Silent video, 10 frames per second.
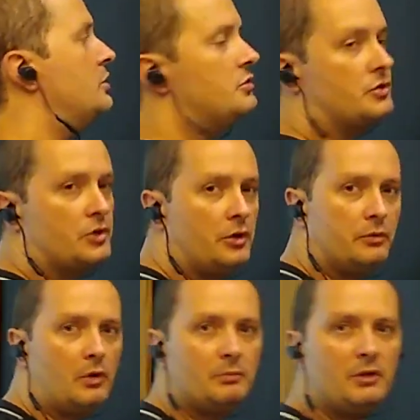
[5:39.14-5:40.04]
be to
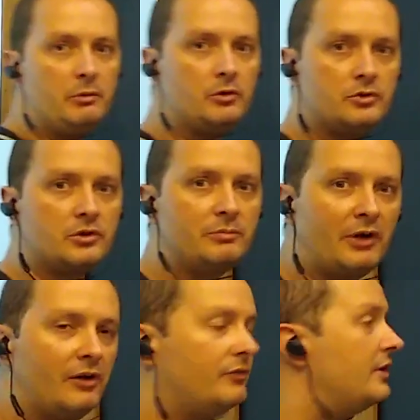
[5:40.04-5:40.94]
show what people usually
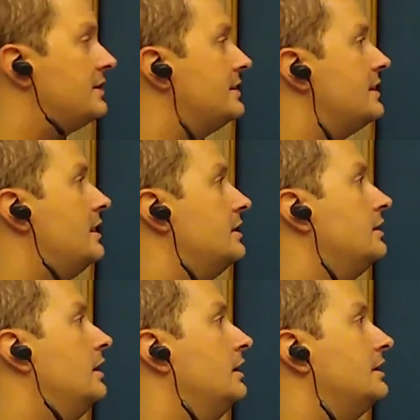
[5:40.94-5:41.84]
paraphrase as
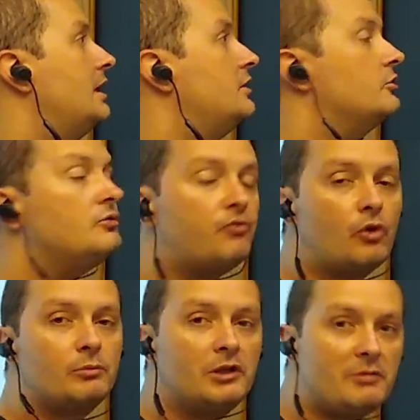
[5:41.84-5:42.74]
saying that the
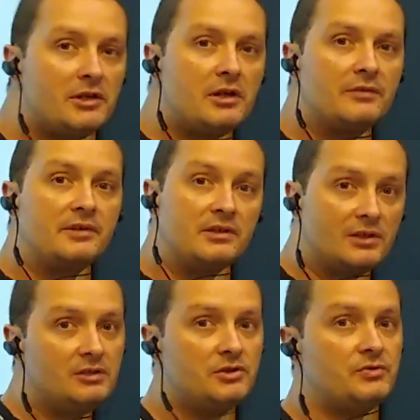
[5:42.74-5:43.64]
uniform limit of
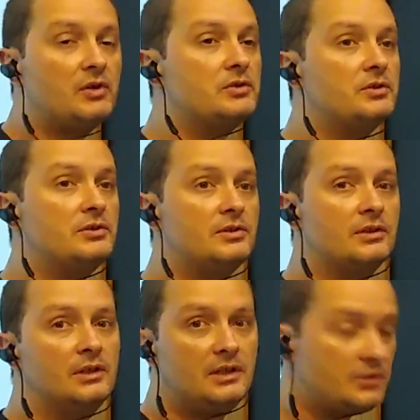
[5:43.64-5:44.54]
continuous
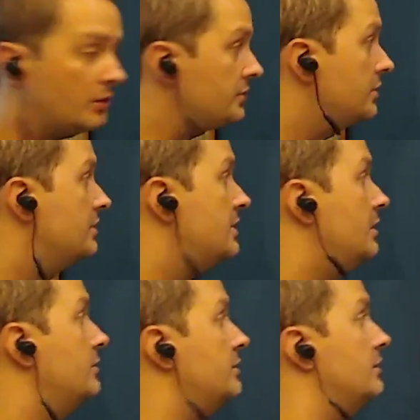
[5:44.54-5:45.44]
functions is also
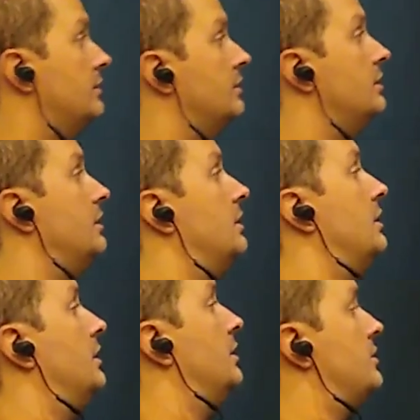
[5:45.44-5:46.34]
continuous.
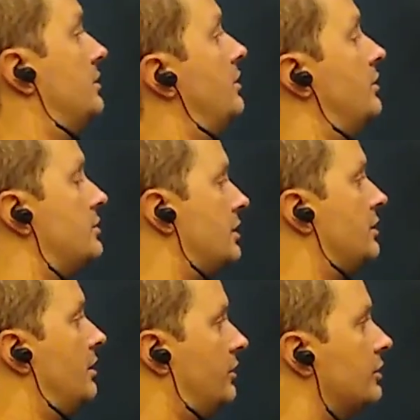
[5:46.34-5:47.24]
So the
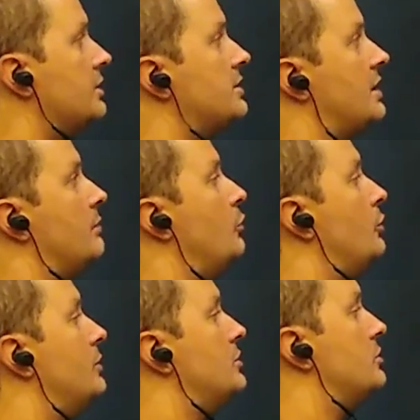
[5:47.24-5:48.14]
third step
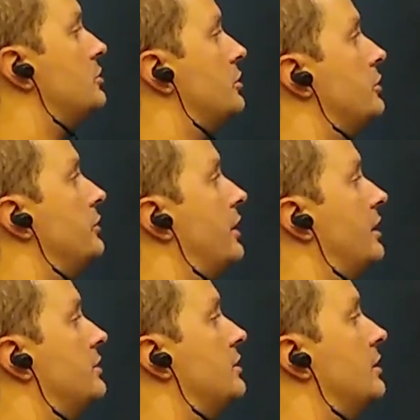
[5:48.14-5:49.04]
will be to show
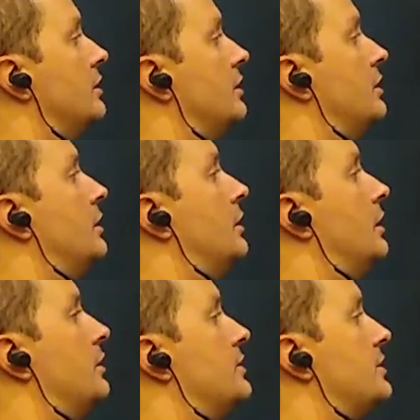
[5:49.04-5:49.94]
that
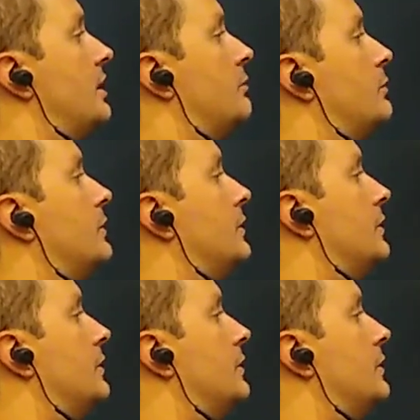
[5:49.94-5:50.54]
step